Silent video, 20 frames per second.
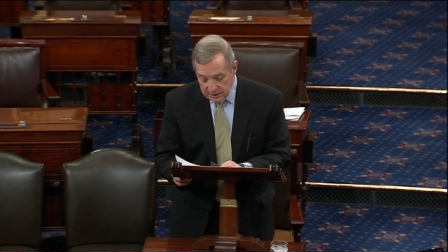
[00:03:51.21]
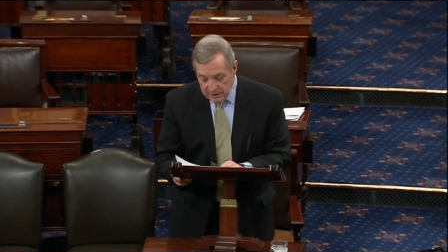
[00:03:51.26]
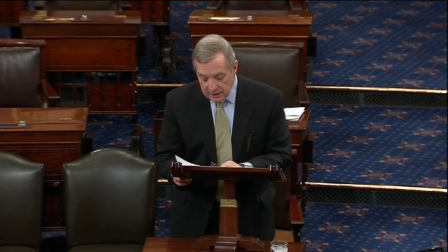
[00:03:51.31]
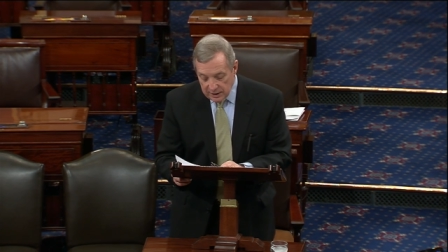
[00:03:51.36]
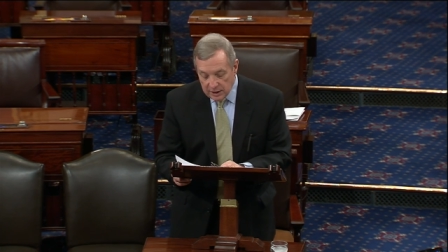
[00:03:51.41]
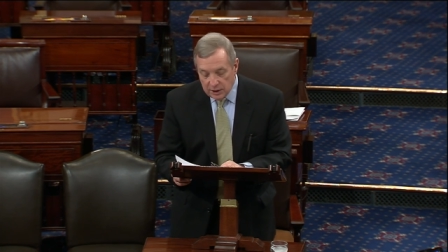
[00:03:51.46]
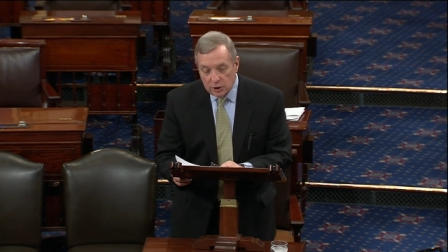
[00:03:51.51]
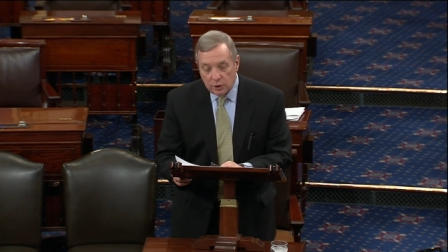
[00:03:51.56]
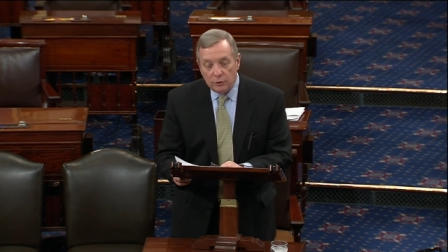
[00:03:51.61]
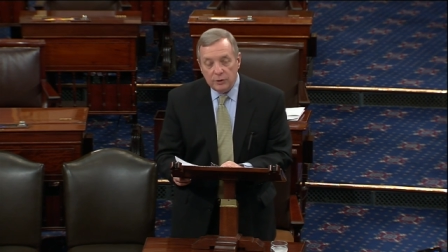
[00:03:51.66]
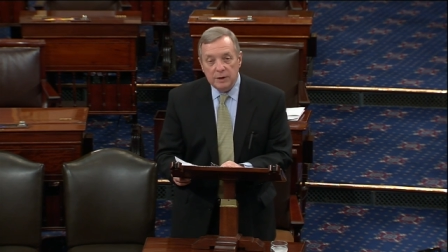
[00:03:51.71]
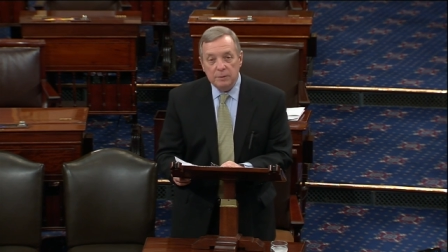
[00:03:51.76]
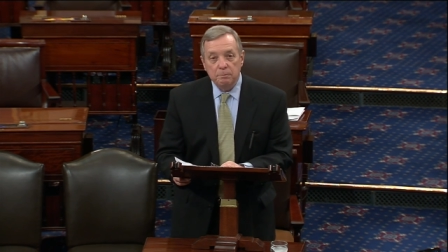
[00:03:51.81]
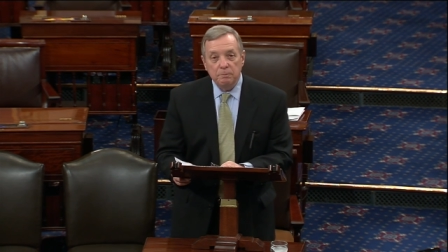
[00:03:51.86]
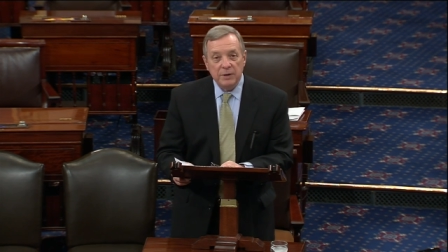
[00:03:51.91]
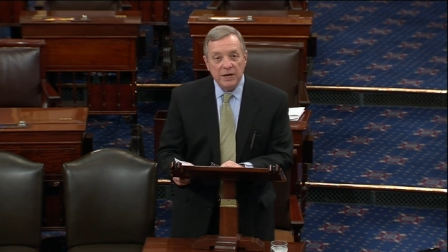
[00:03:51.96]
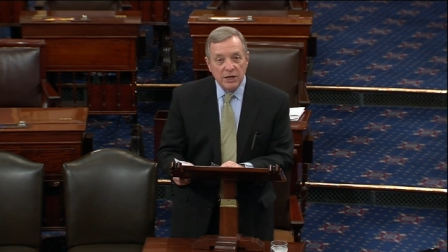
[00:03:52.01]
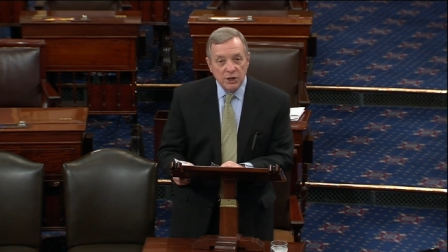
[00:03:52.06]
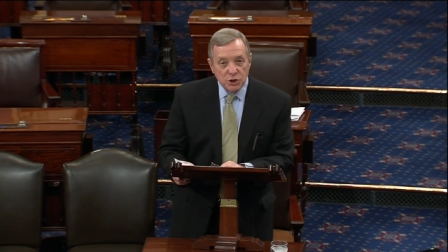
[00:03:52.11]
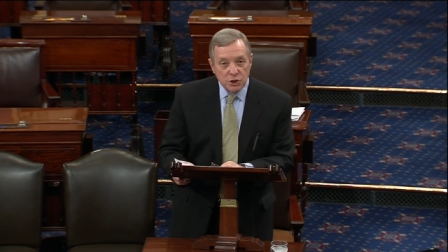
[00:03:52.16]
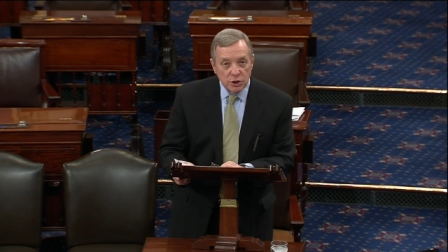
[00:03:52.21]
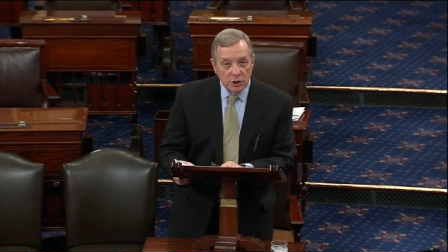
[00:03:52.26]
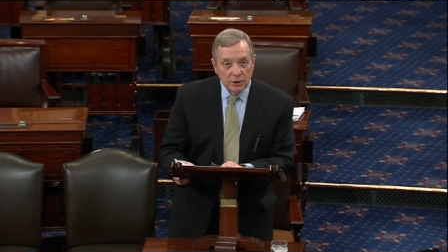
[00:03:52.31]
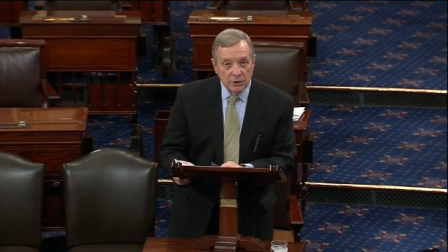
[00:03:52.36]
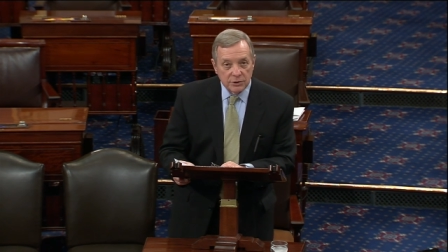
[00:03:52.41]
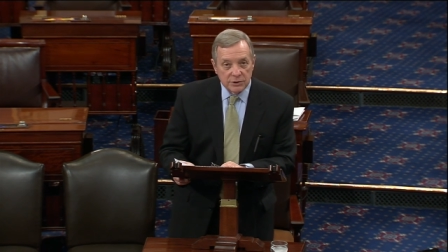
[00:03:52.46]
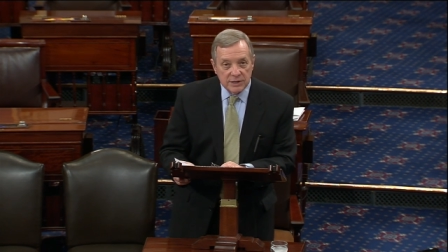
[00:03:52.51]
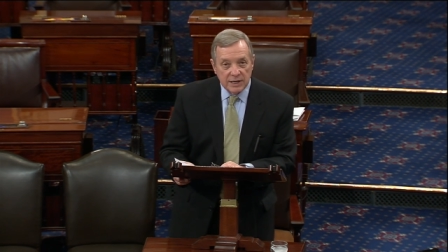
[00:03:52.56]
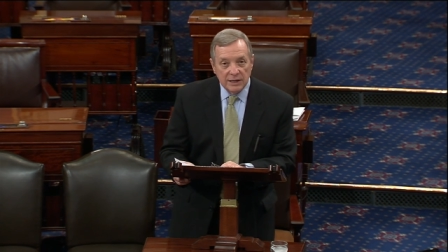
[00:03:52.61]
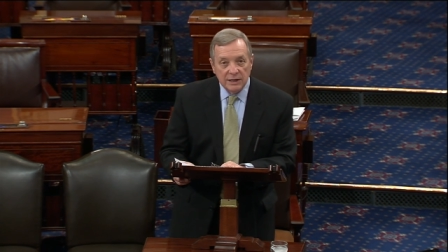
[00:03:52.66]
including
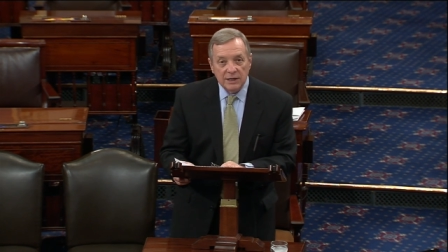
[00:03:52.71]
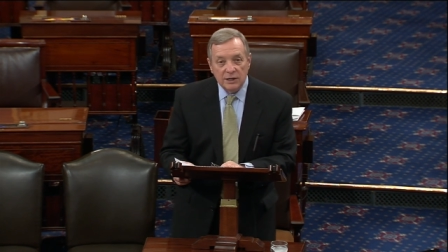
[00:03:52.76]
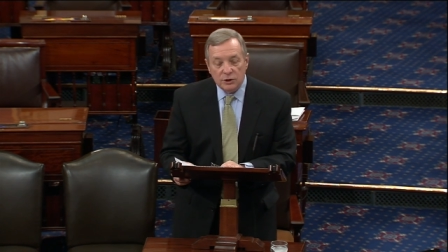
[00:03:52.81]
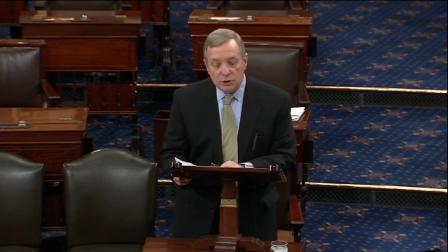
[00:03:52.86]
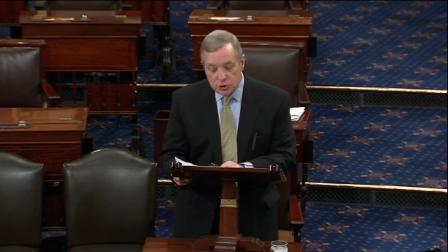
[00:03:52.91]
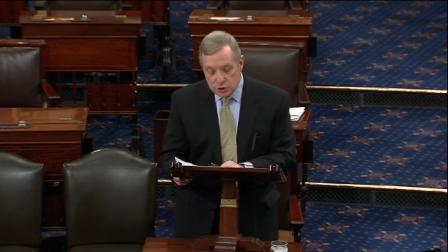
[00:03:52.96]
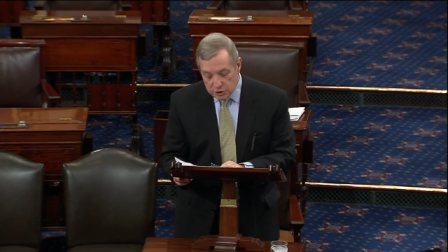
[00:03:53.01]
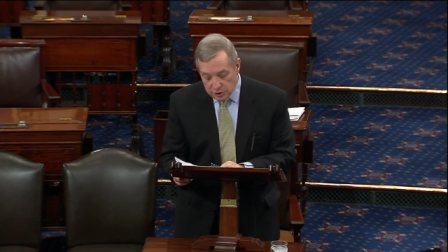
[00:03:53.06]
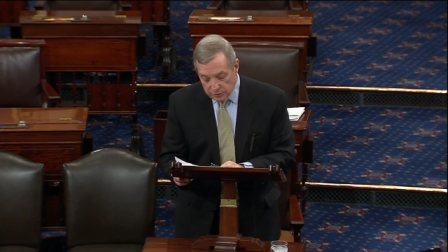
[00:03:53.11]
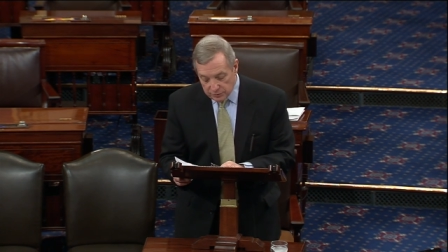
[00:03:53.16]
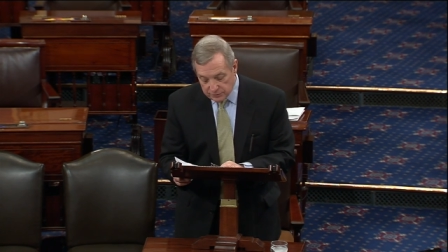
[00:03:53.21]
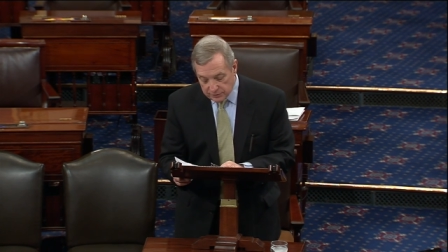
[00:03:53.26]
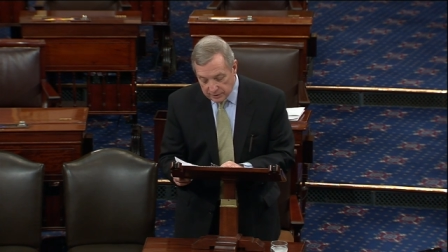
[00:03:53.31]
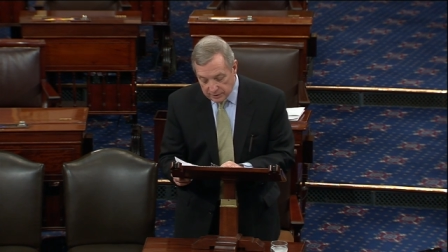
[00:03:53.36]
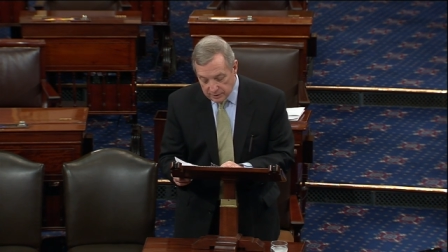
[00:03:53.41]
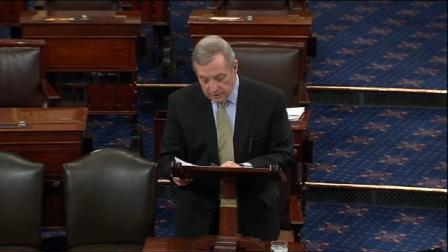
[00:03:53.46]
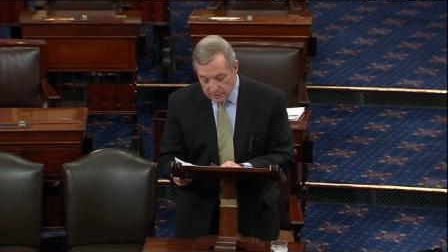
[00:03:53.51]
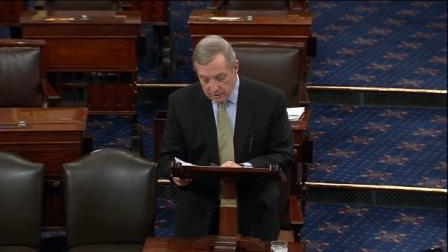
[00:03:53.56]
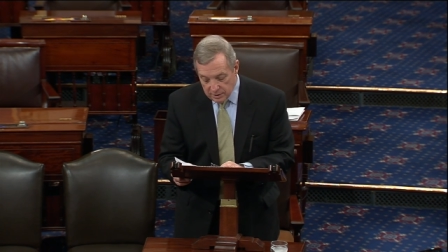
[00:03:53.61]
pensioners and little children,